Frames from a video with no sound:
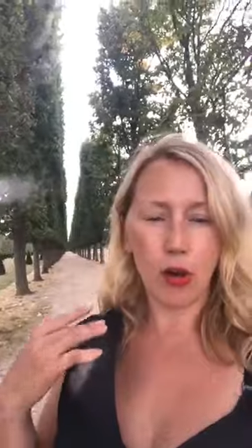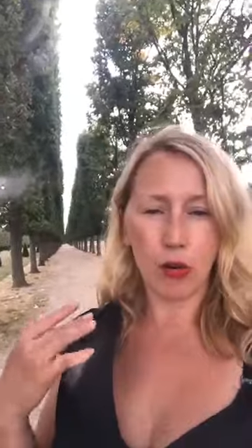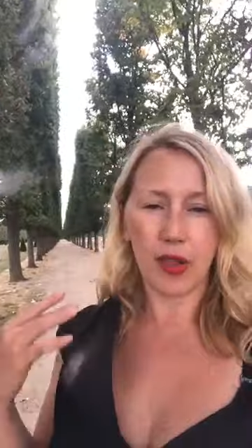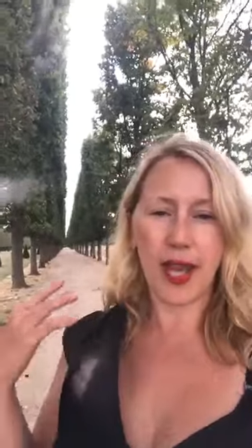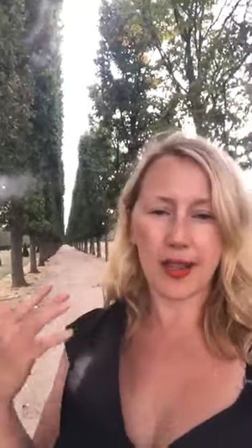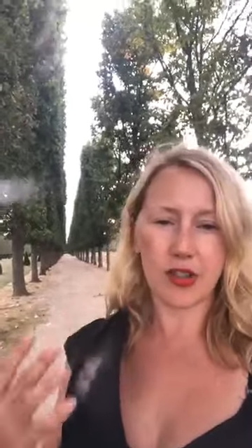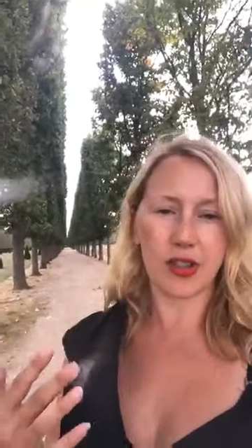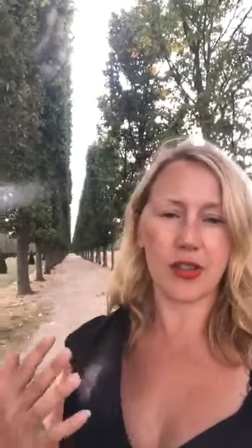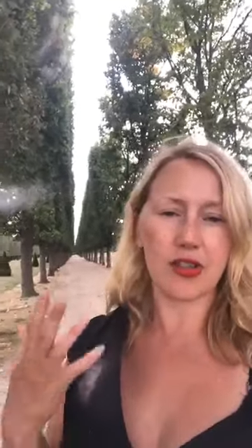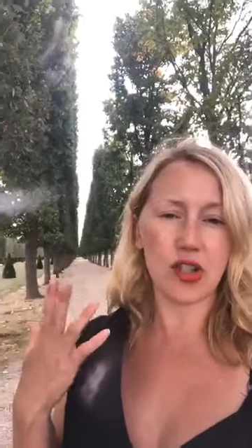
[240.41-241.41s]
or the
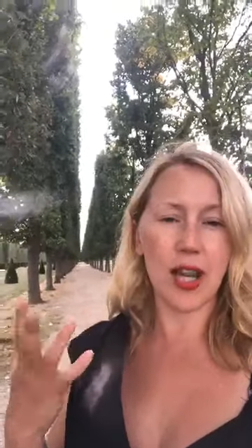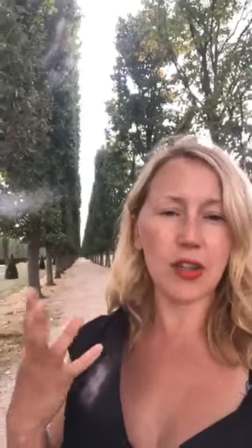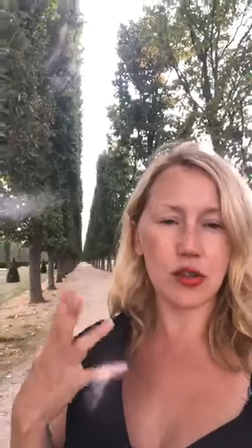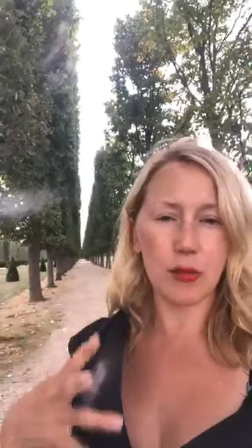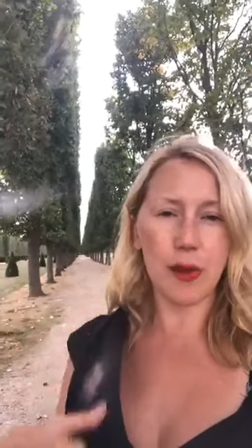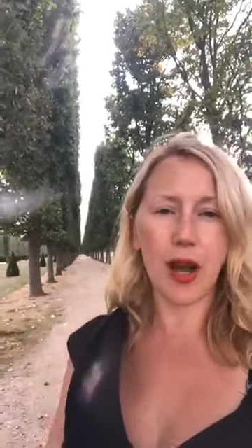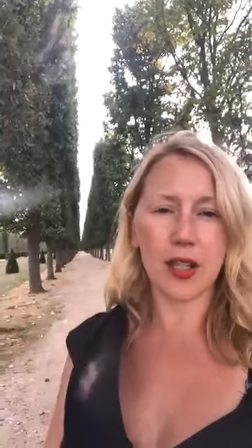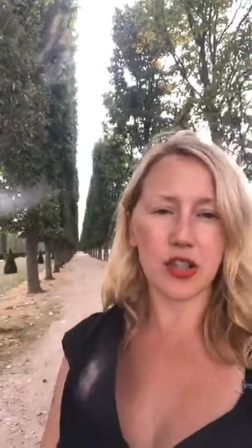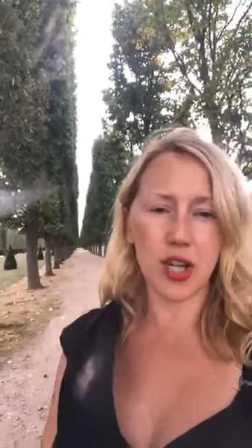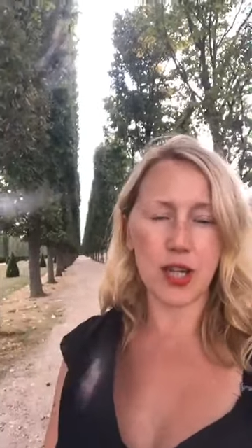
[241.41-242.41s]
actions, change your
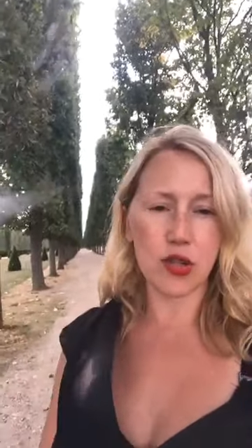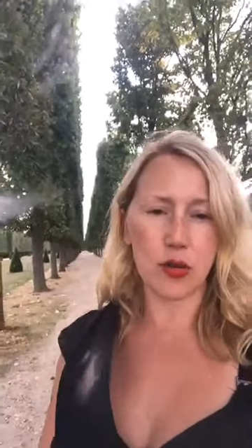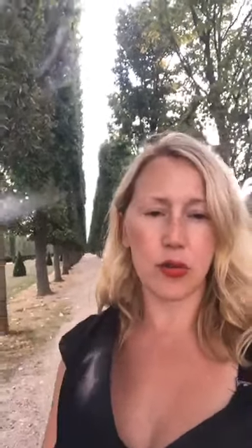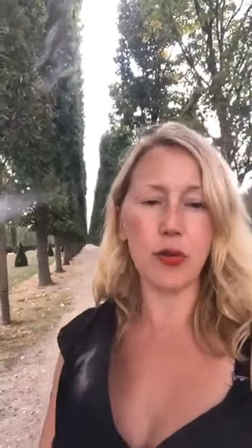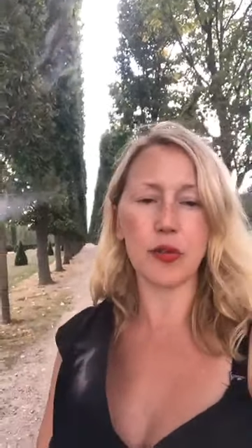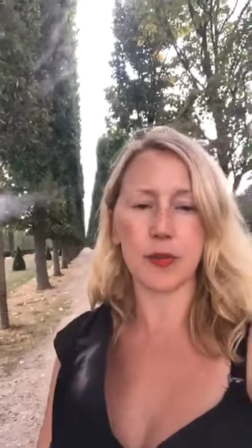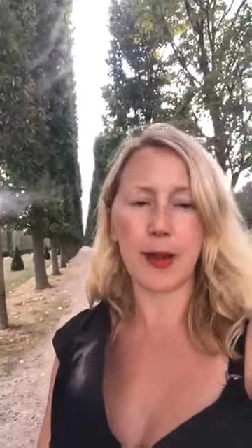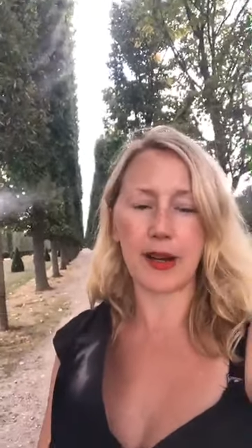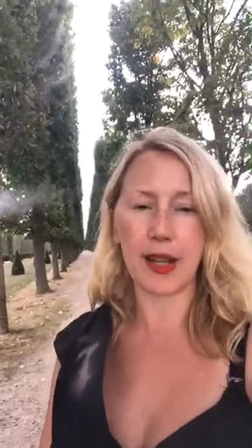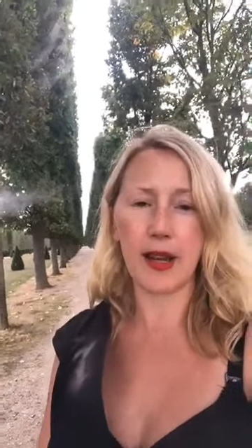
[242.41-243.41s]
mind, change your thoughts
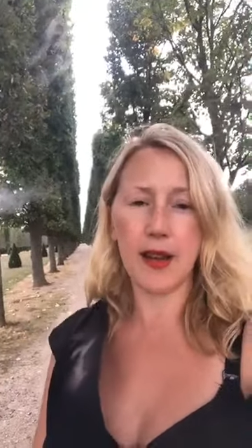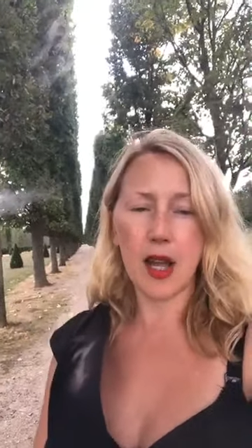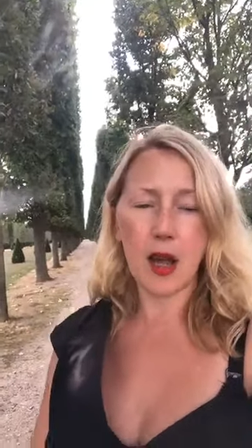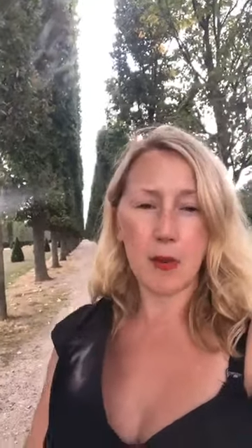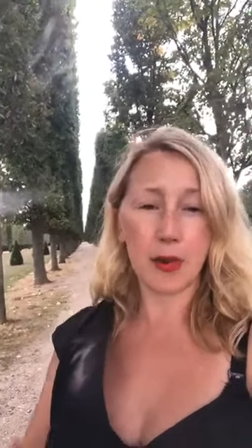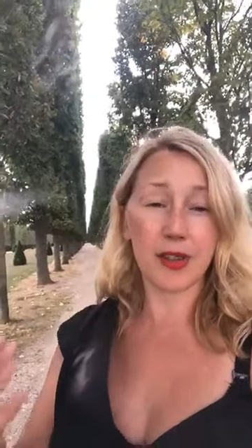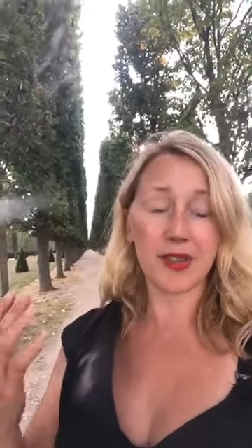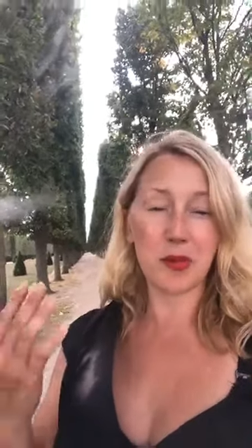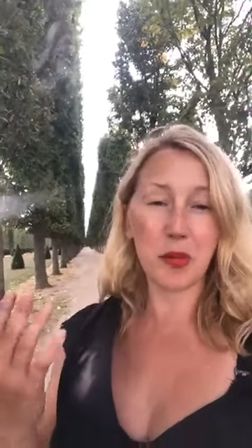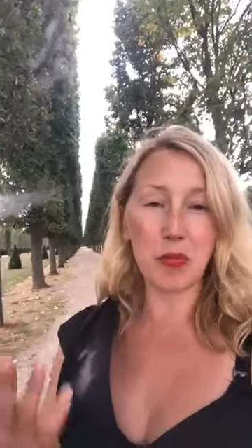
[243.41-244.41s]
about it, because
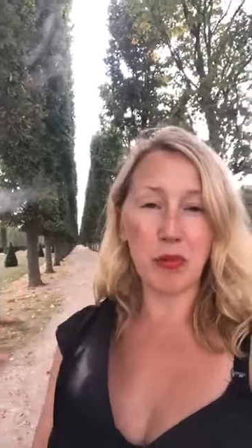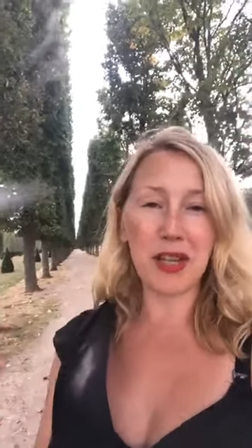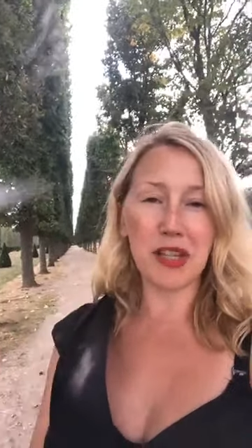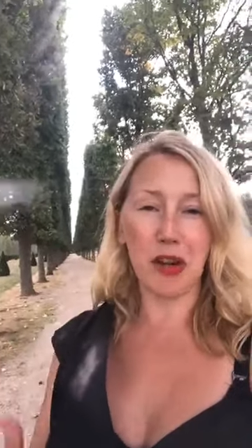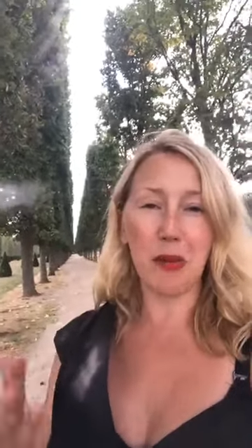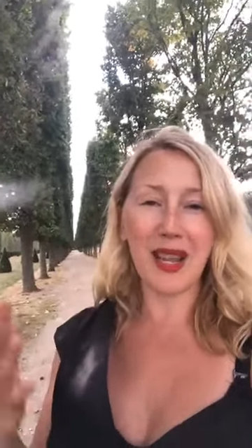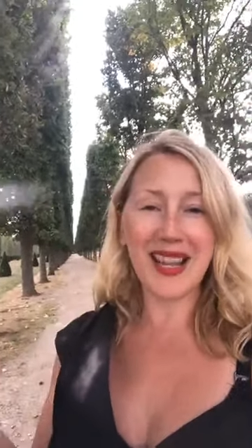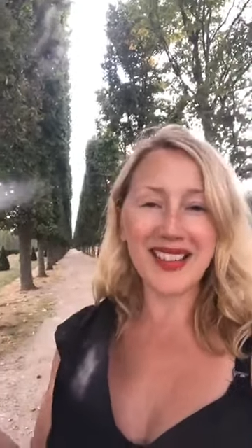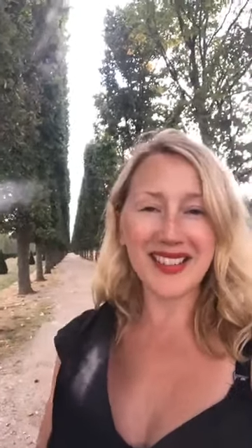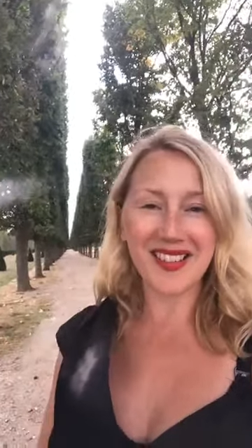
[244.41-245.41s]
it will bring you
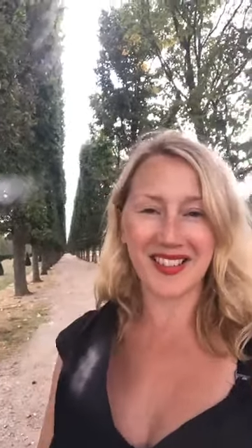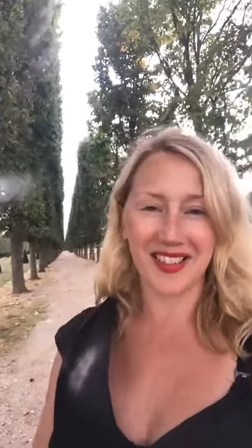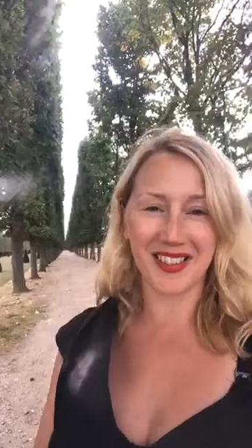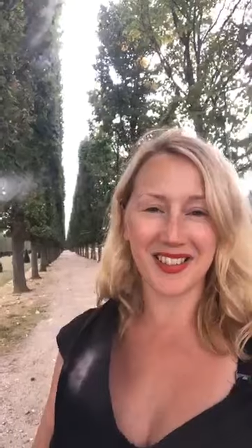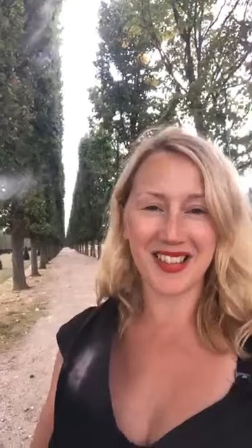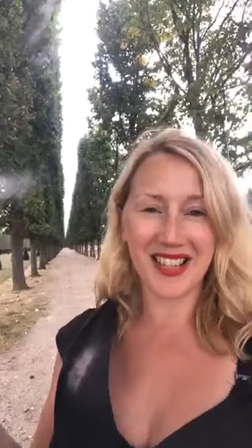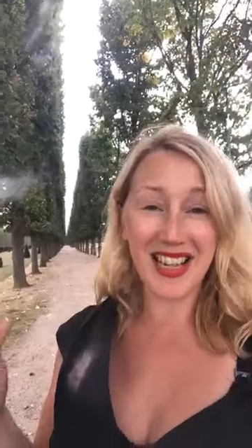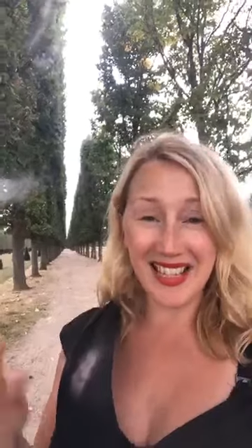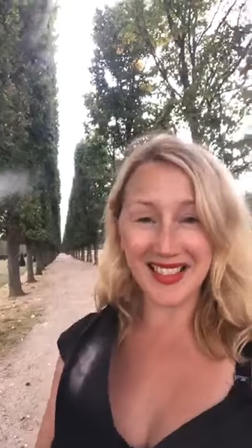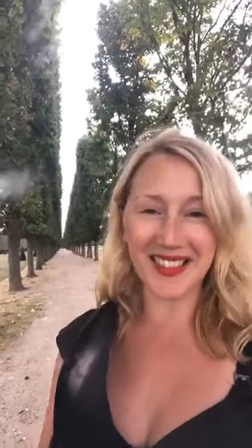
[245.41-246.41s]
instant
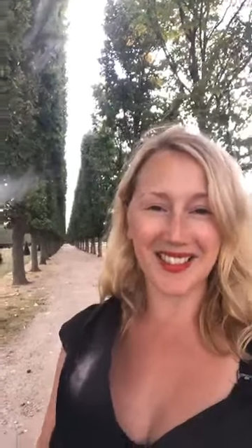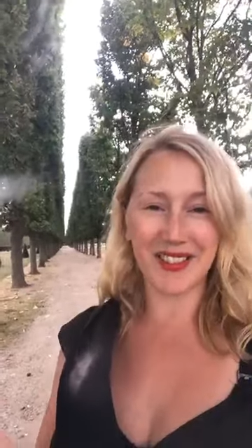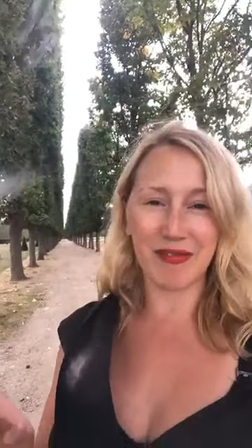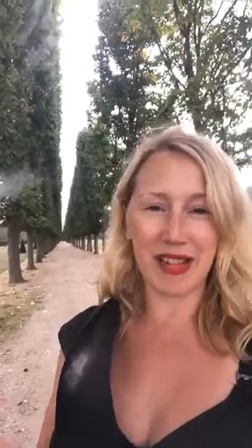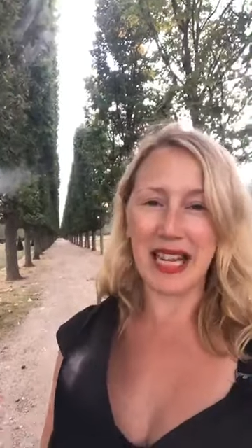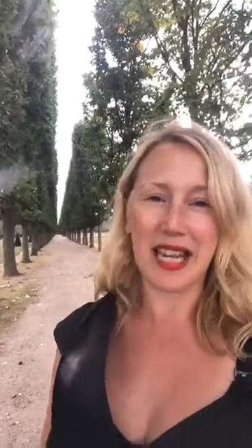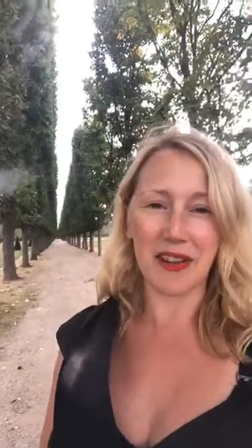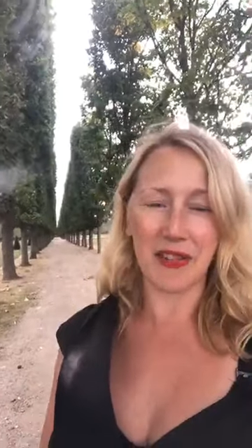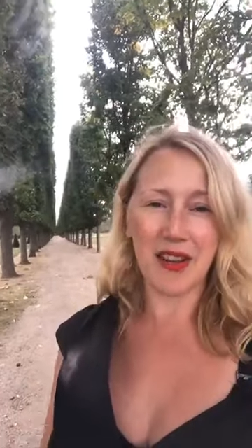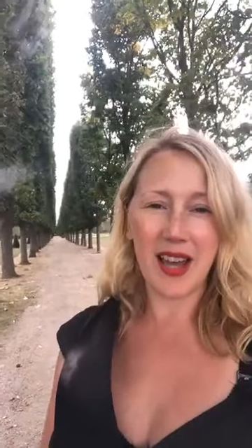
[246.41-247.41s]

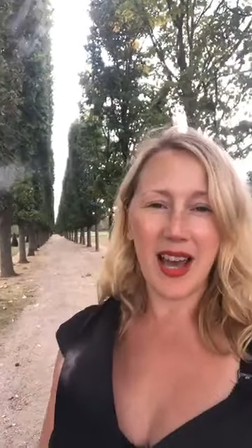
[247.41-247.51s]
relief,